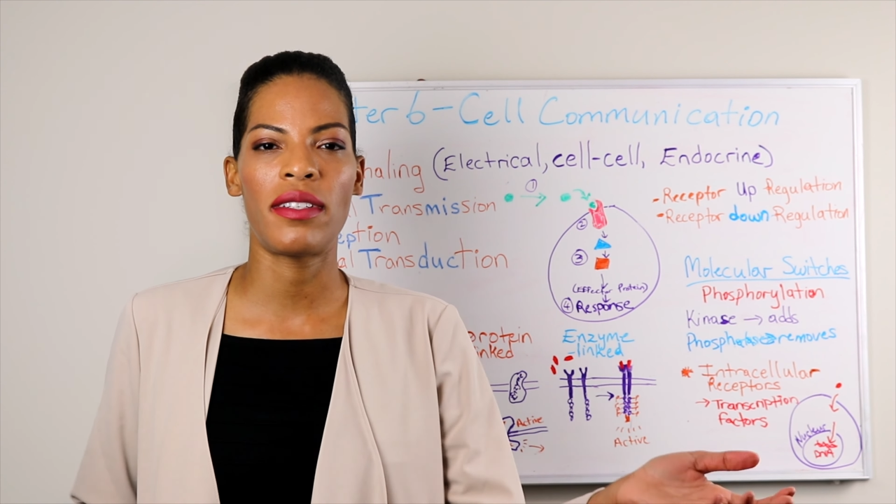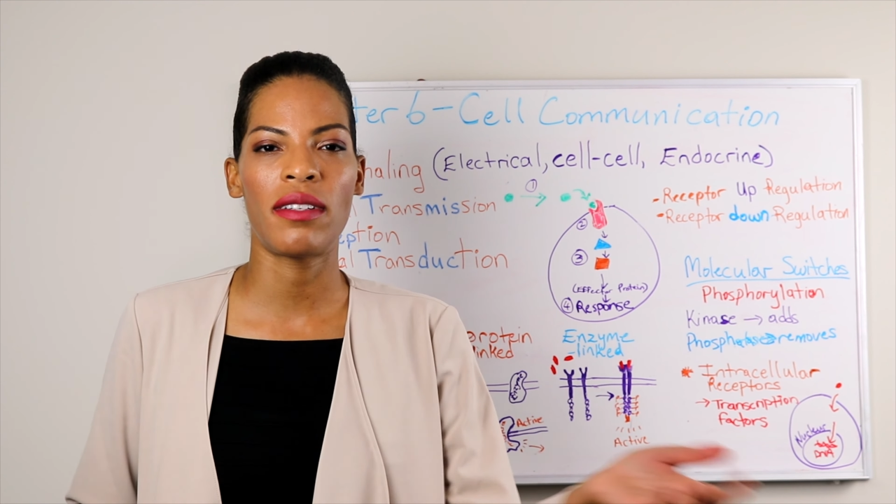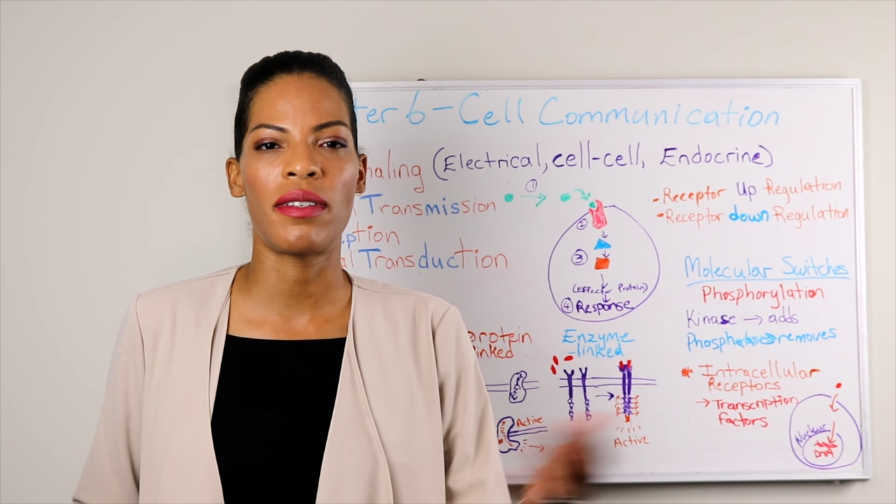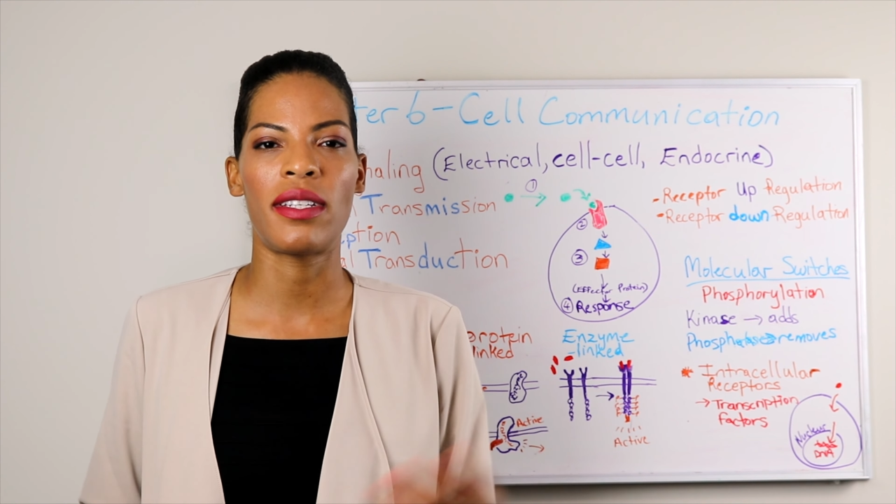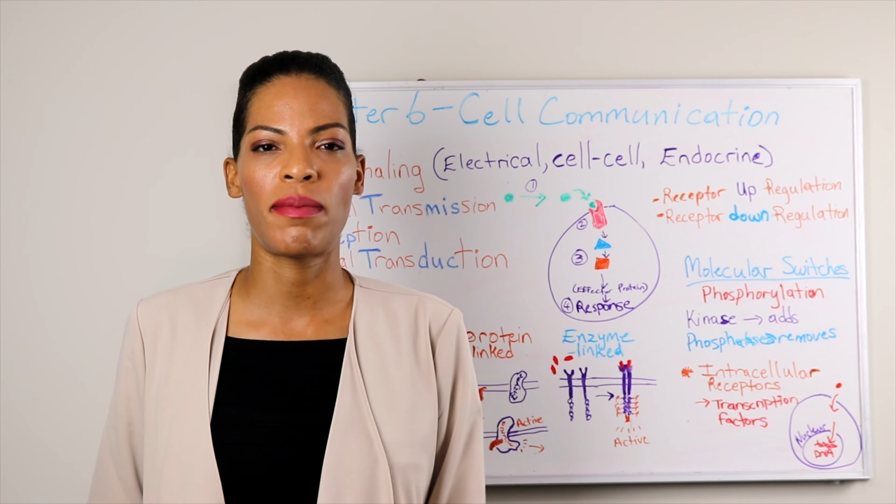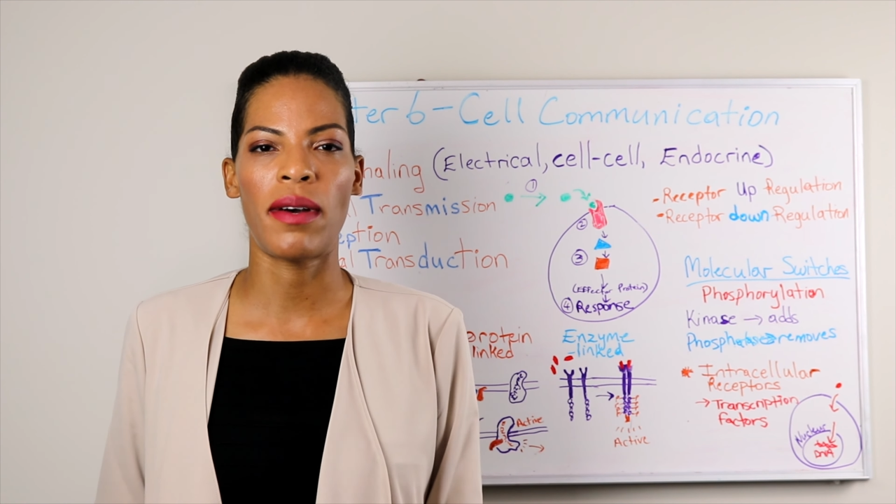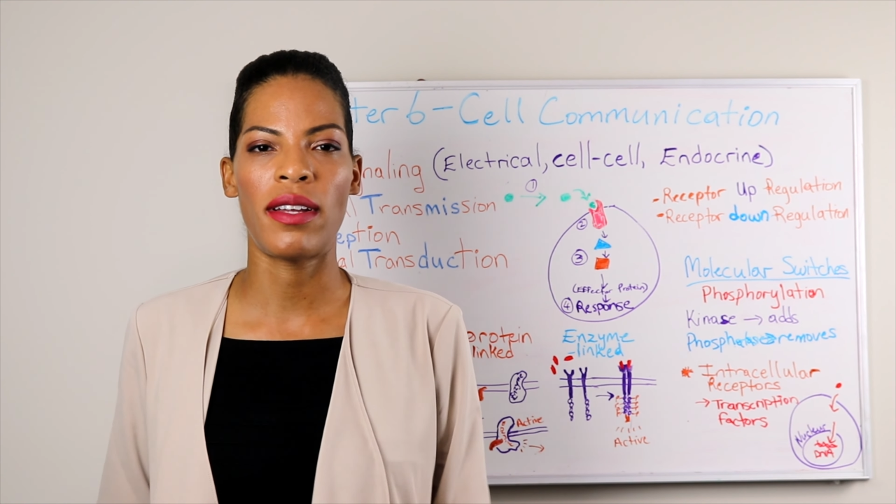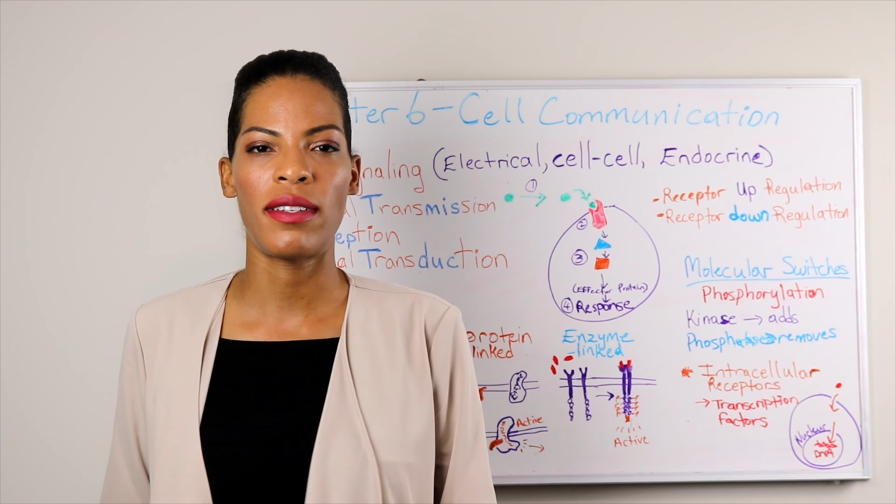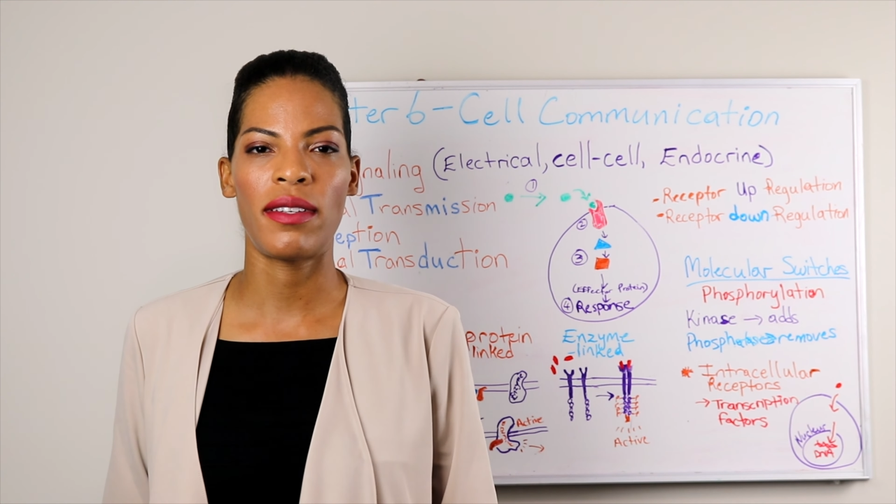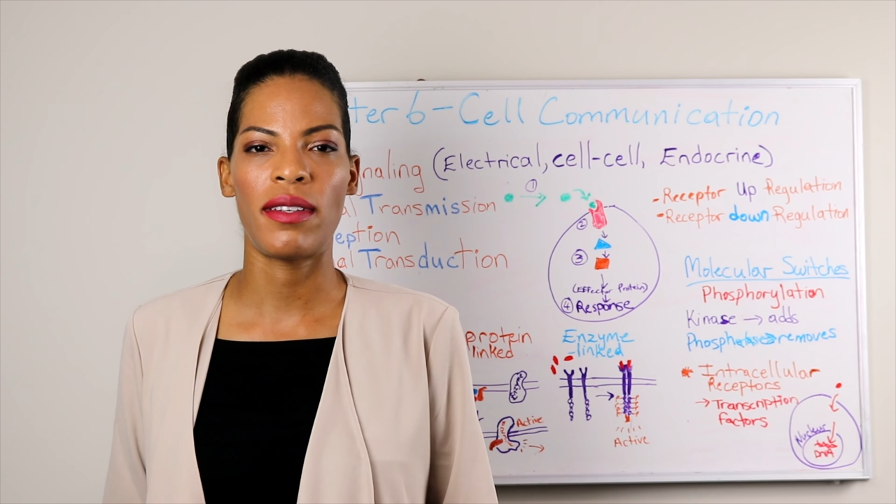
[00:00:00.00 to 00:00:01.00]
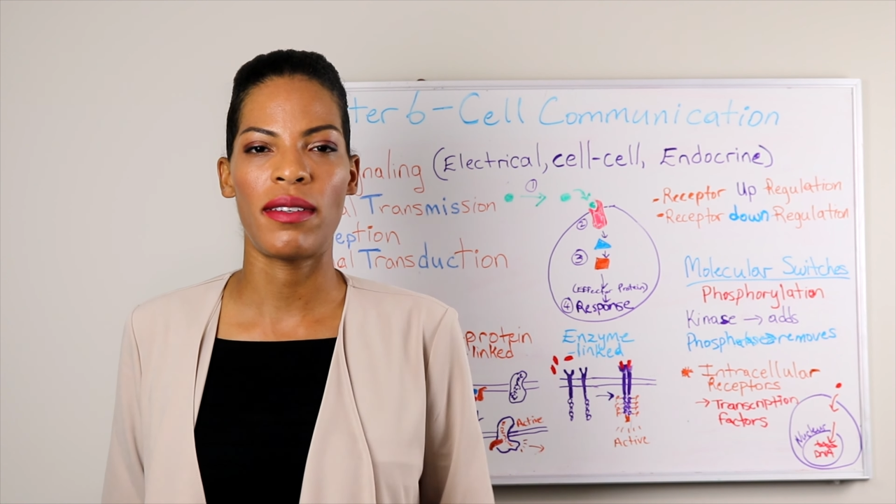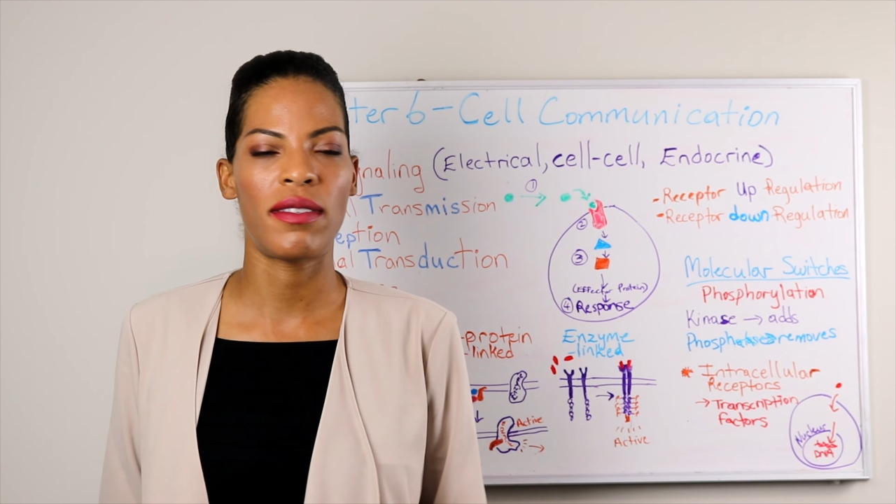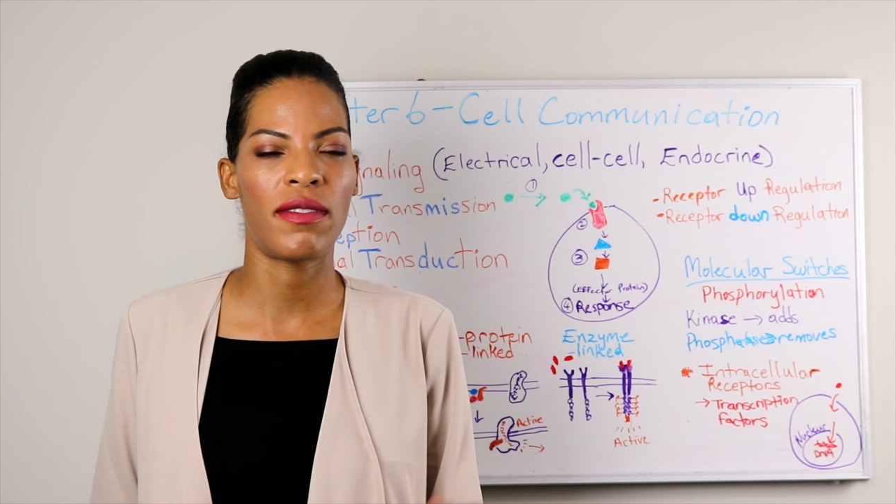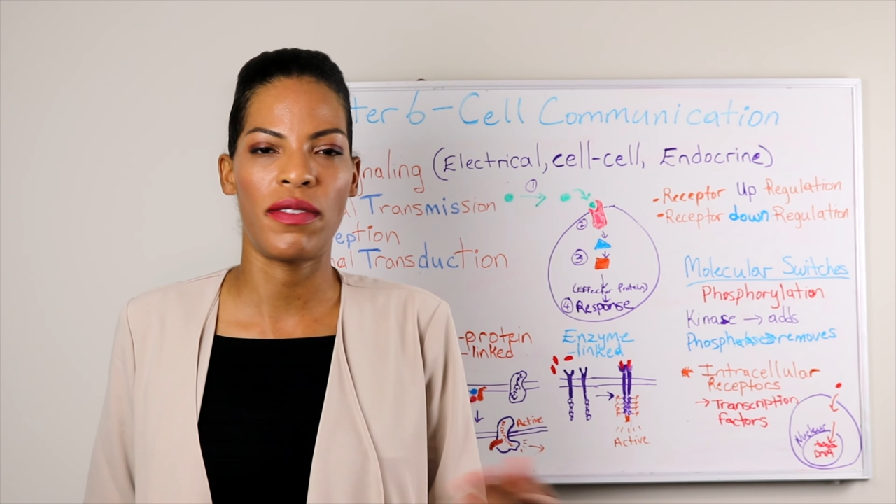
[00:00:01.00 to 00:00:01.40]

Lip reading: to respond to those